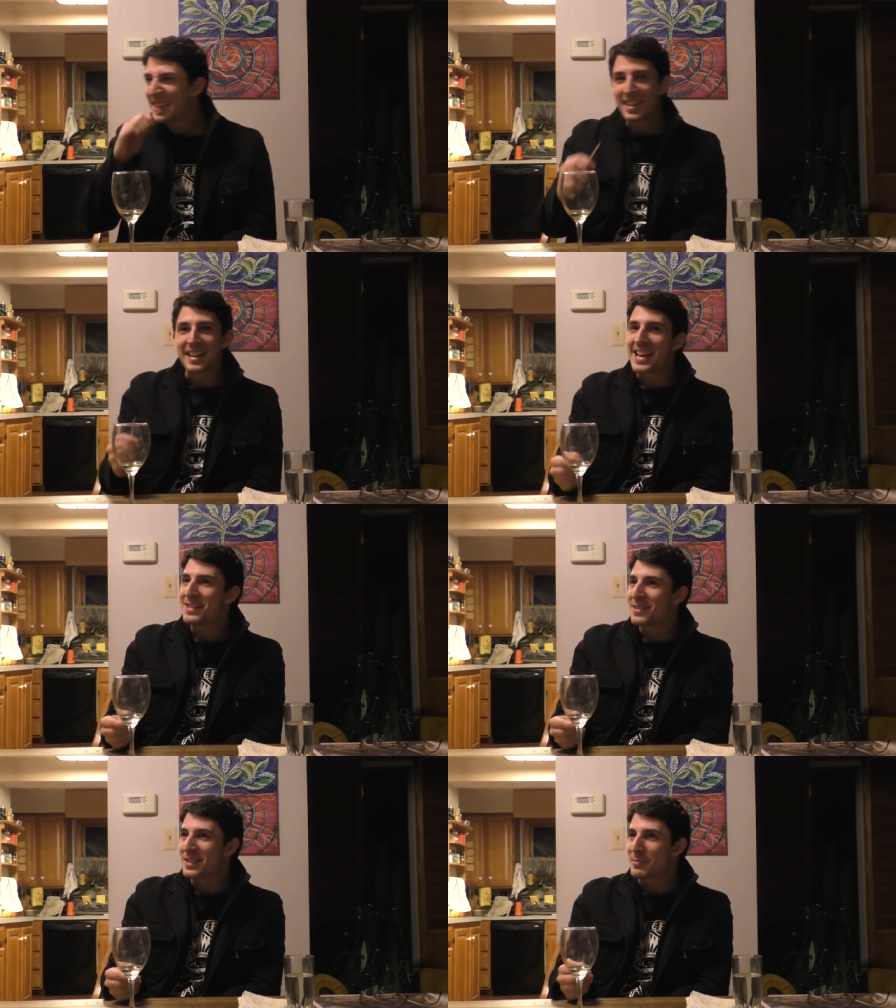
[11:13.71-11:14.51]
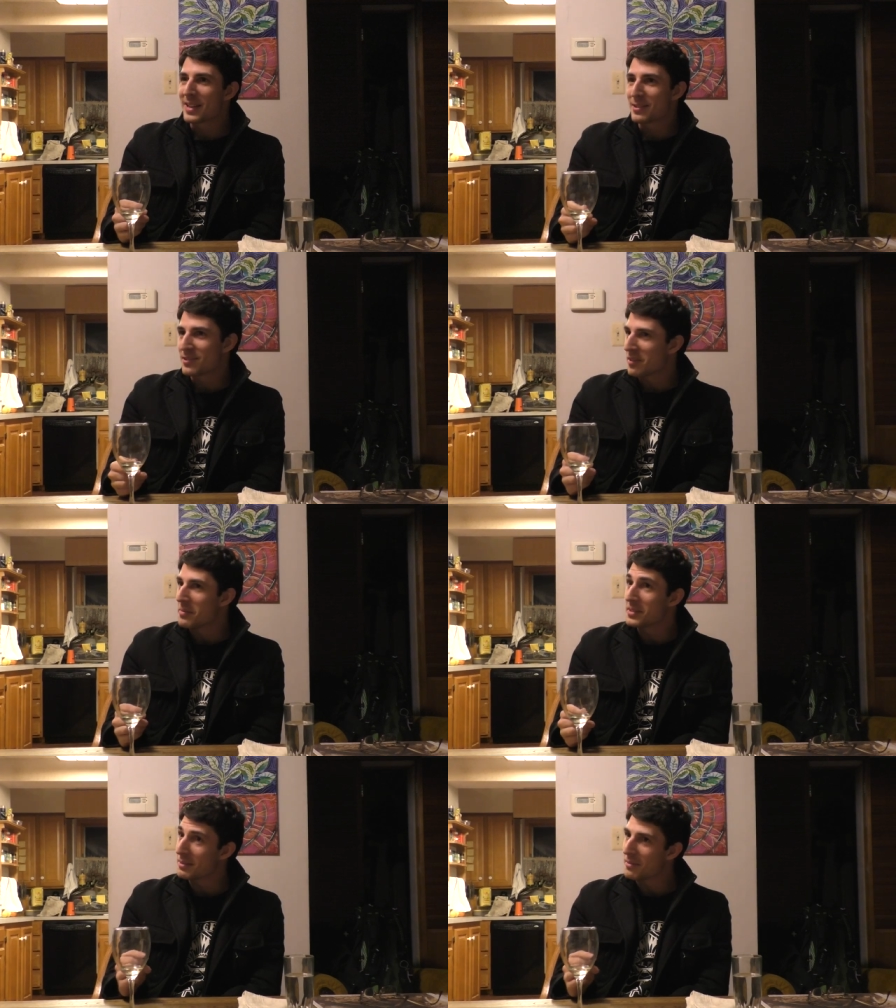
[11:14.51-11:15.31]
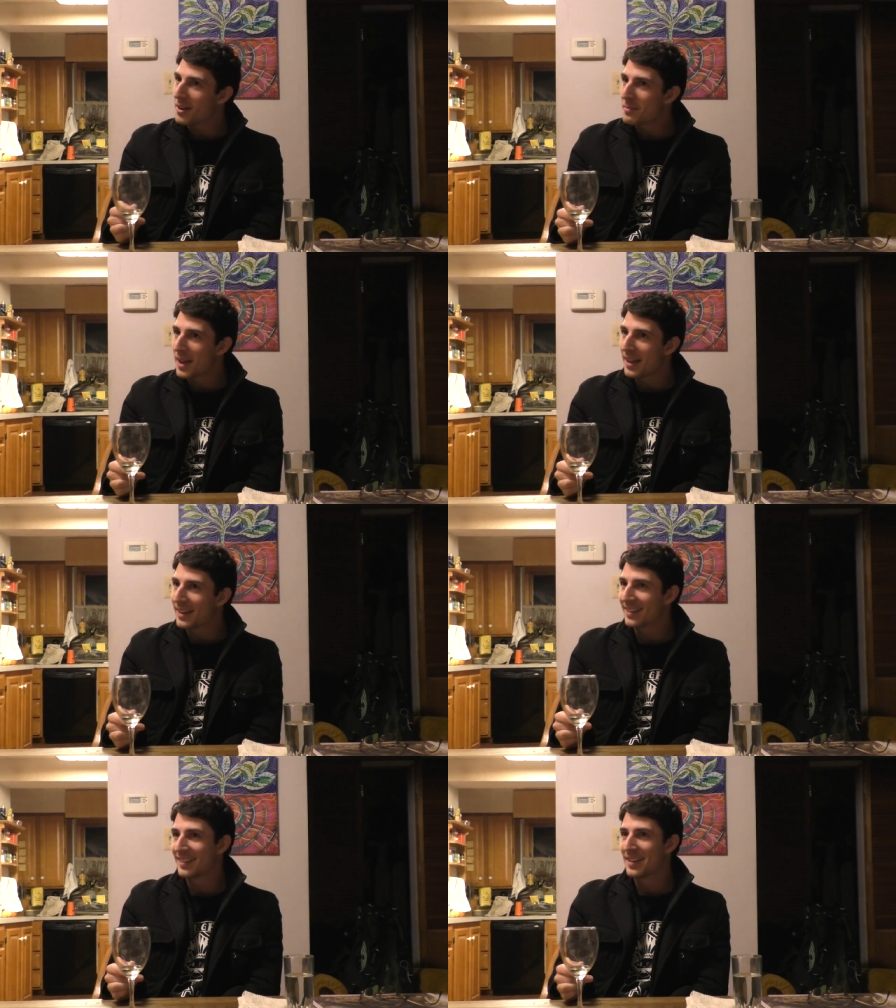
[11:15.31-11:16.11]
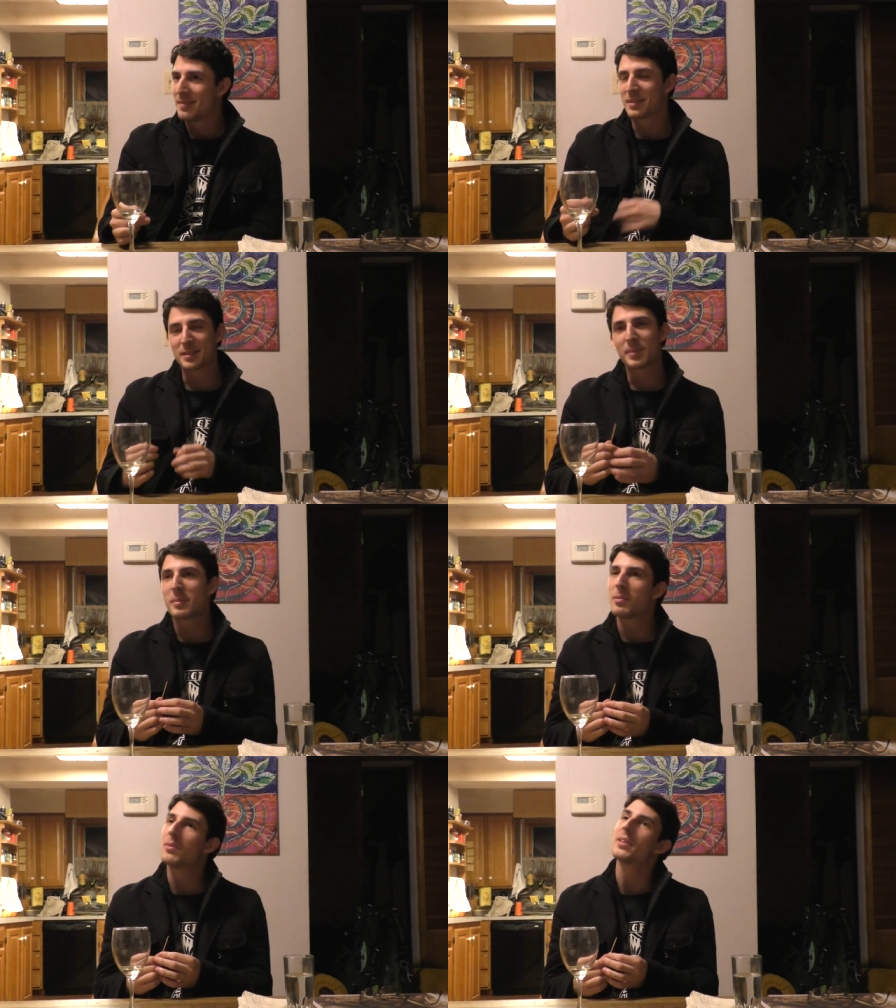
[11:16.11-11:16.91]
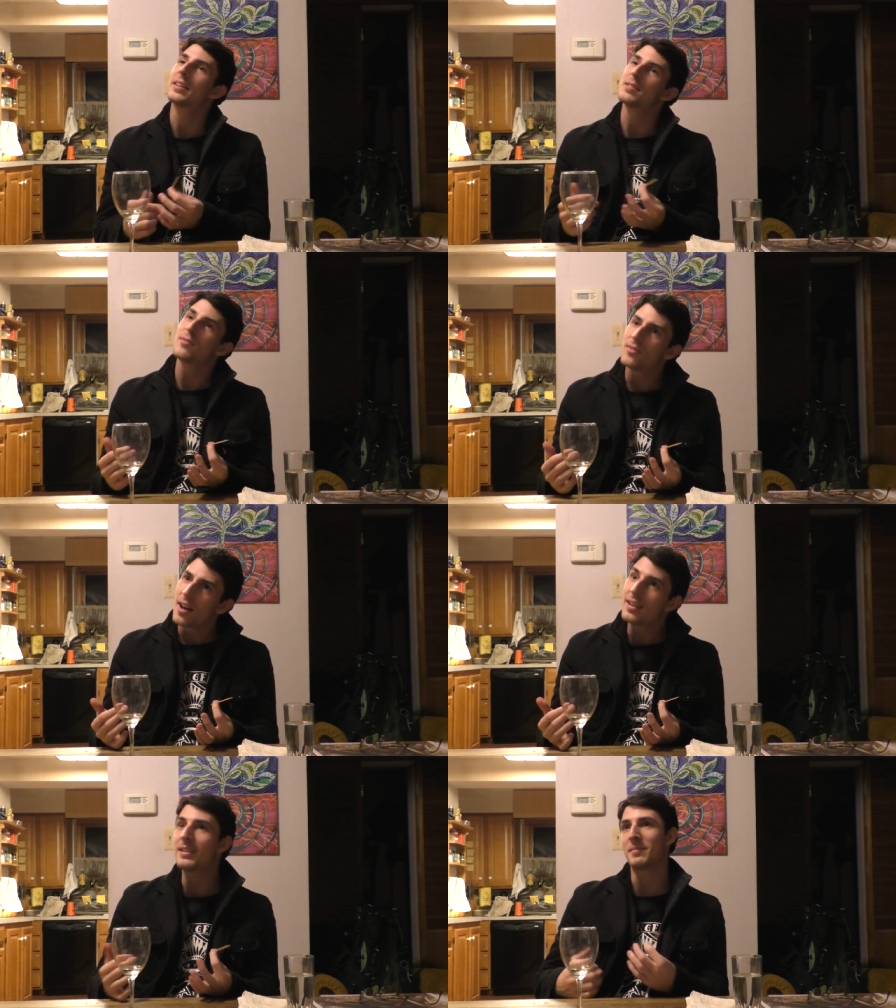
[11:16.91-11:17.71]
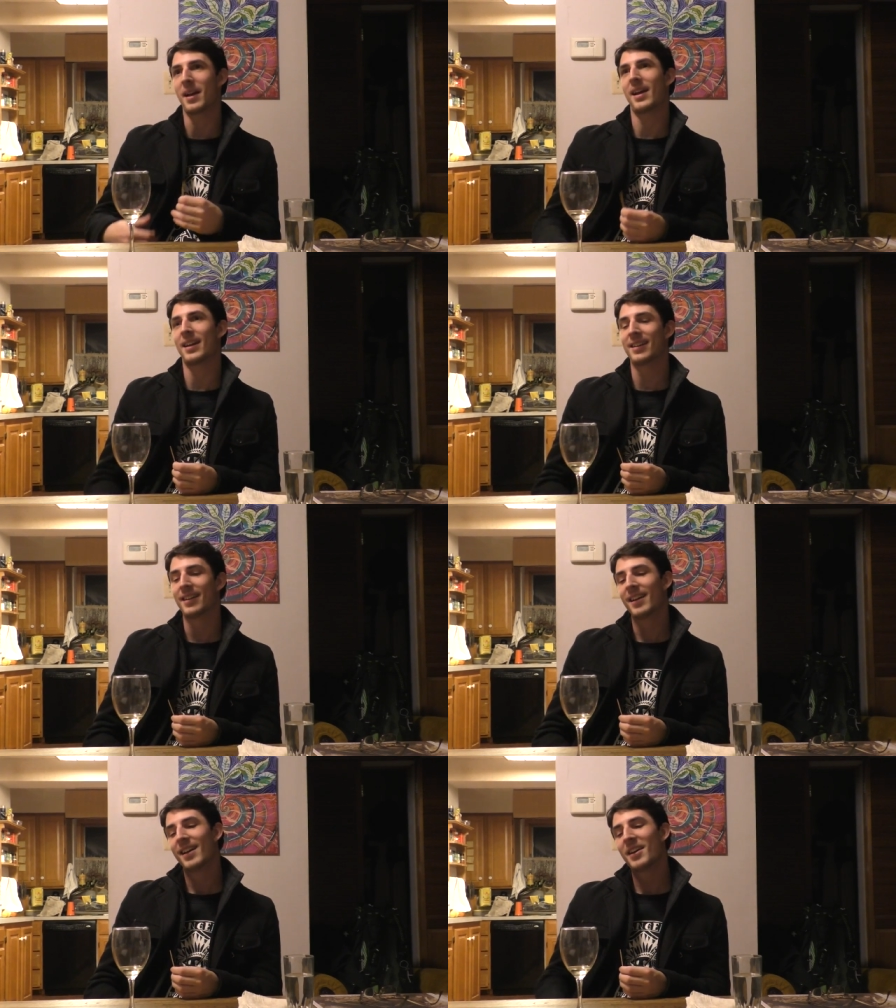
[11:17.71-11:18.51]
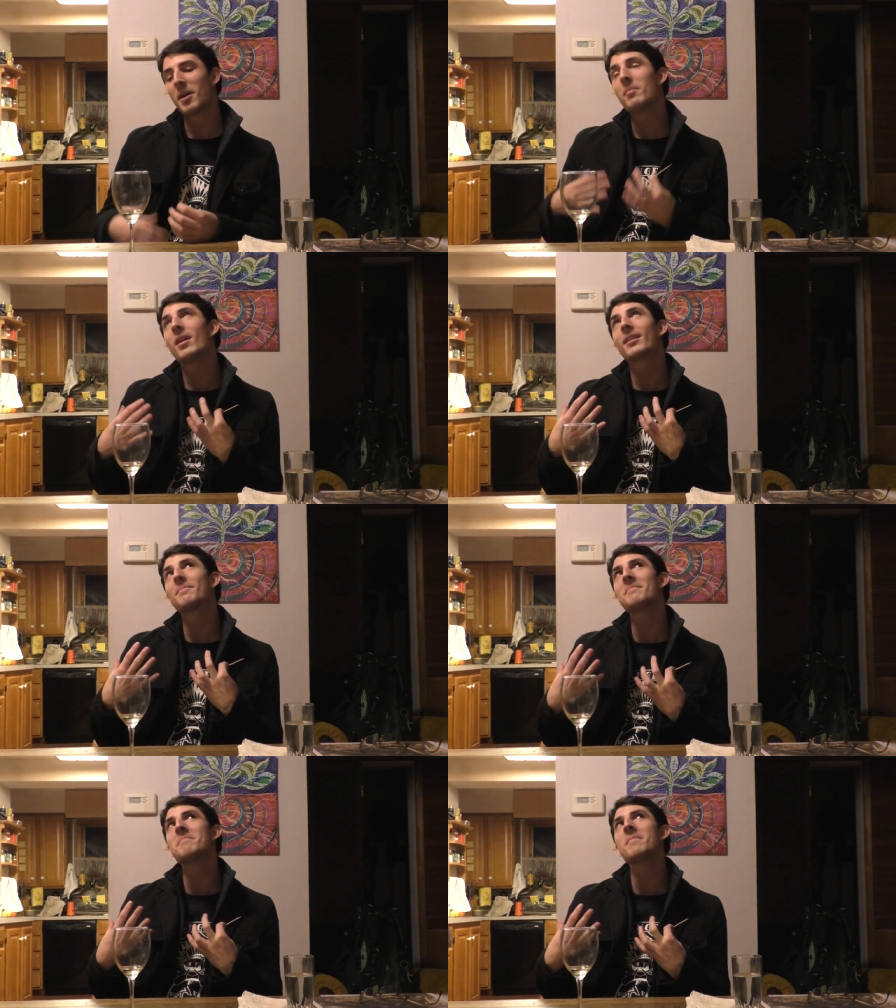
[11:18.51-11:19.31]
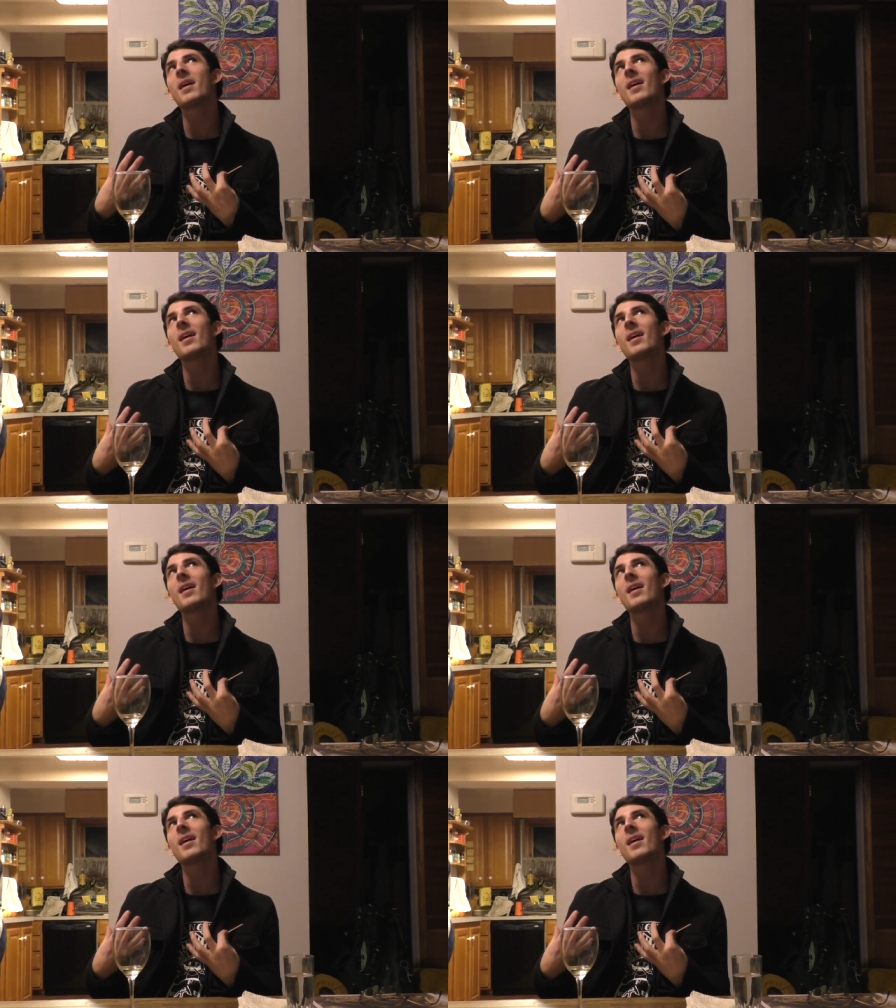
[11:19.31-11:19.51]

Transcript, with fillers: that I can't do this bit two times in a row, May. Because people think it's funny, man. I'm like, nah.